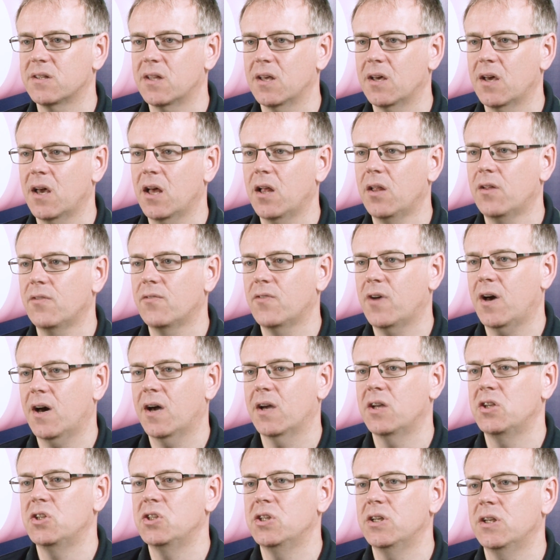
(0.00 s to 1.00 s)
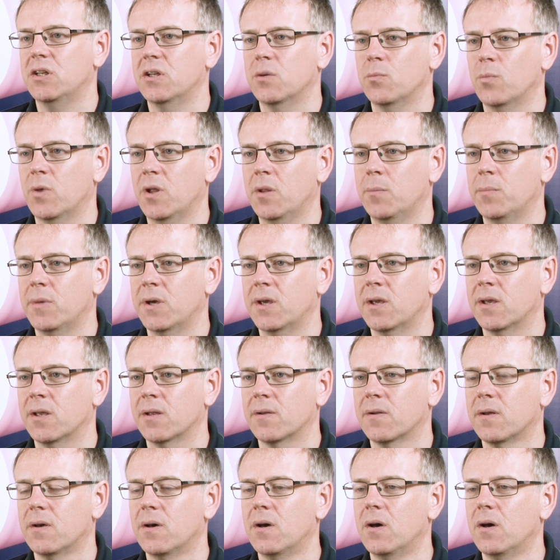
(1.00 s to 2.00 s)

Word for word: their health, hygiene and well-being,